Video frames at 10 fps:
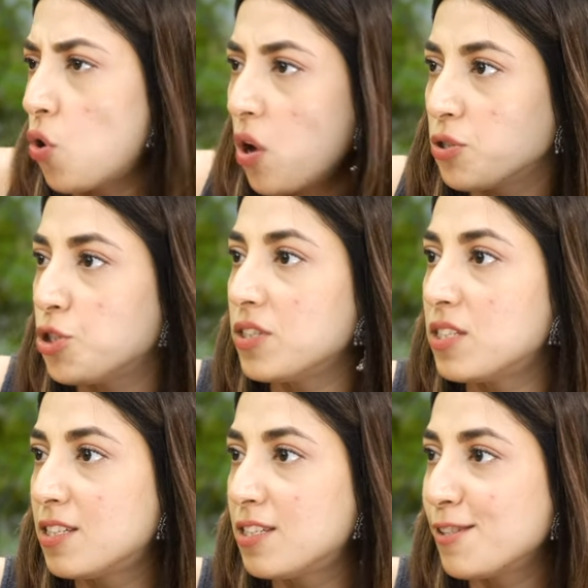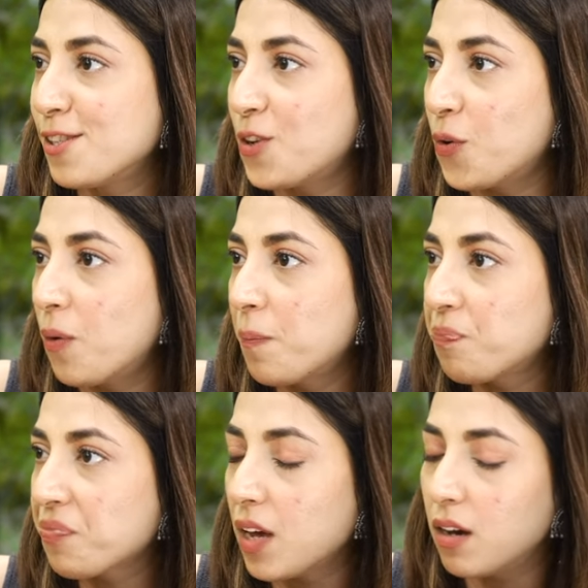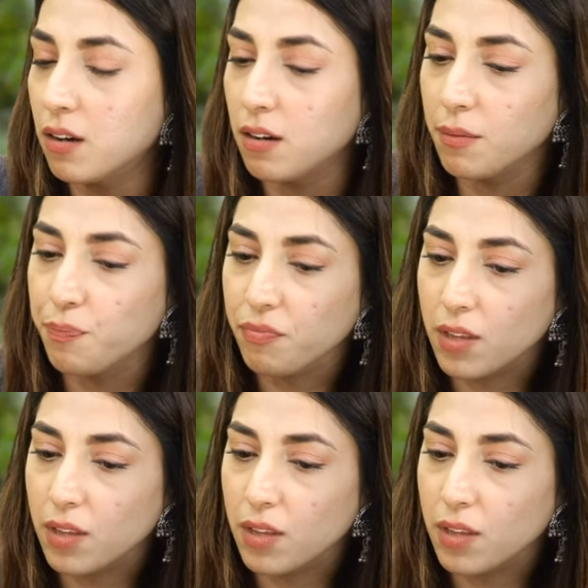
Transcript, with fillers: conscious, you know, um,